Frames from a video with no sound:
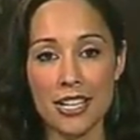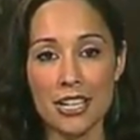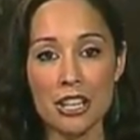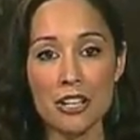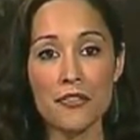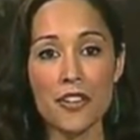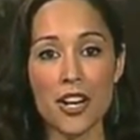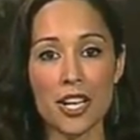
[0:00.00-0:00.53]

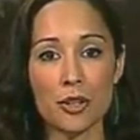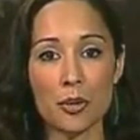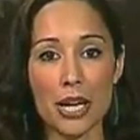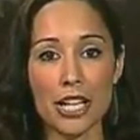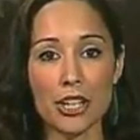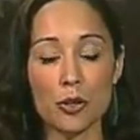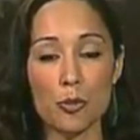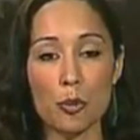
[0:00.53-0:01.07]
The final
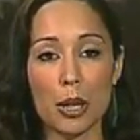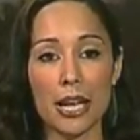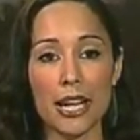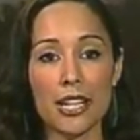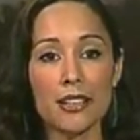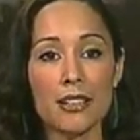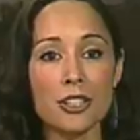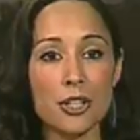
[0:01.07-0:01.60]
annual
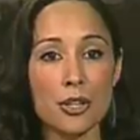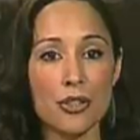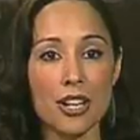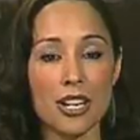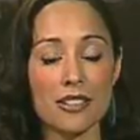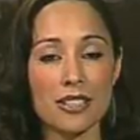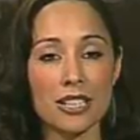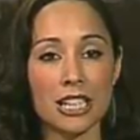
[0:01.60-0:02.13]
plan,
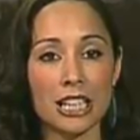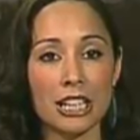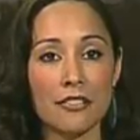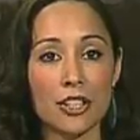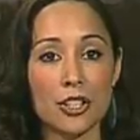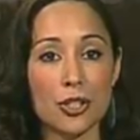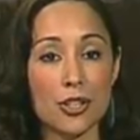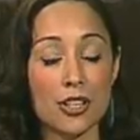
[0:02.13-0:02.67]

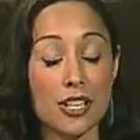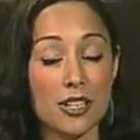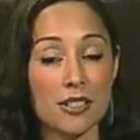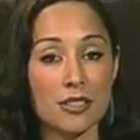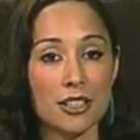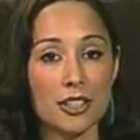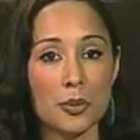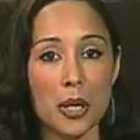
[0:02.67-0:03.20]

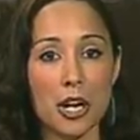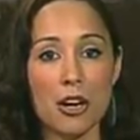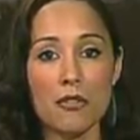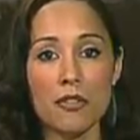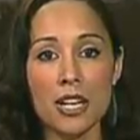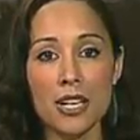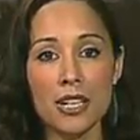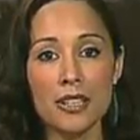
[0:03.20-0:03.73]

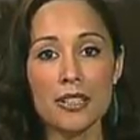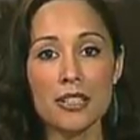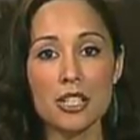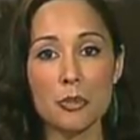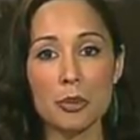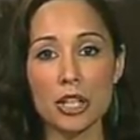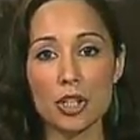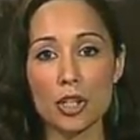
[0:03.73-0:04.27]
2011-2012, is
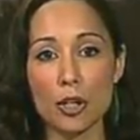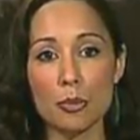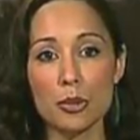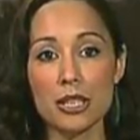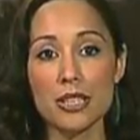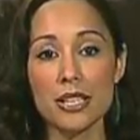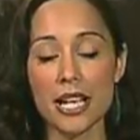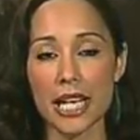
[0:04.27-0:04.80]
to be
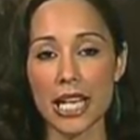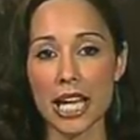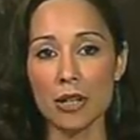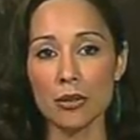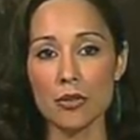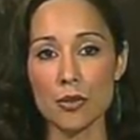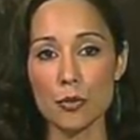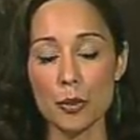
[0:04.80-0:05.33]
adopted at a
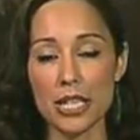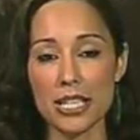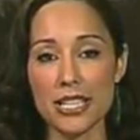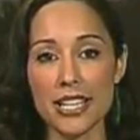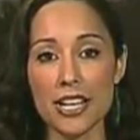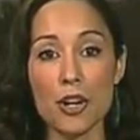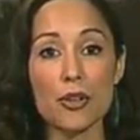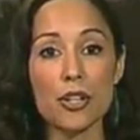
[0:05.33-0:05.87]
Council
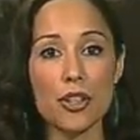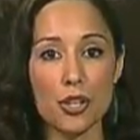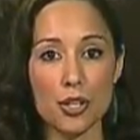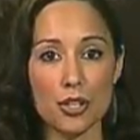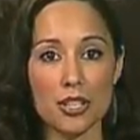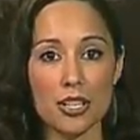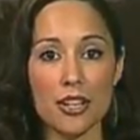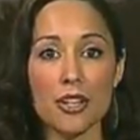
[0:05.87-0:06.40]
meeting on the
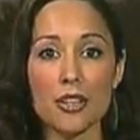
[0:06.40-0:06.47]
30th